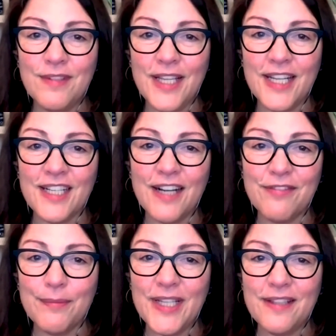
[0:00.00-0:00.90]
in
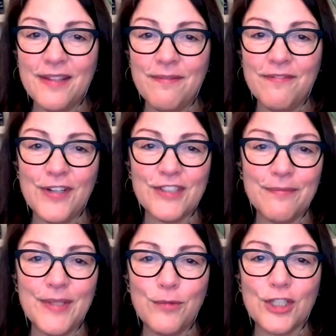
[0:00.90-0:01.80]
government, folks have
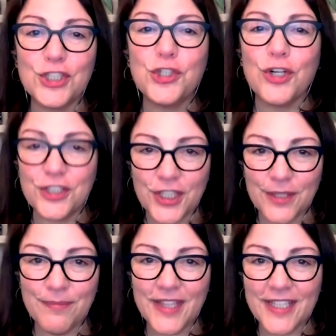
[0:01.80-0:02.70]
been more short
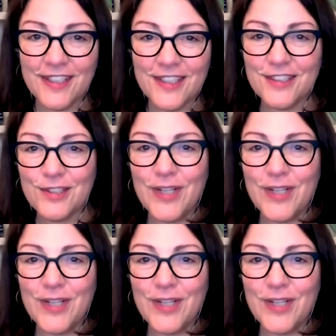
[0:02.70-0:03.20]
term thinkers.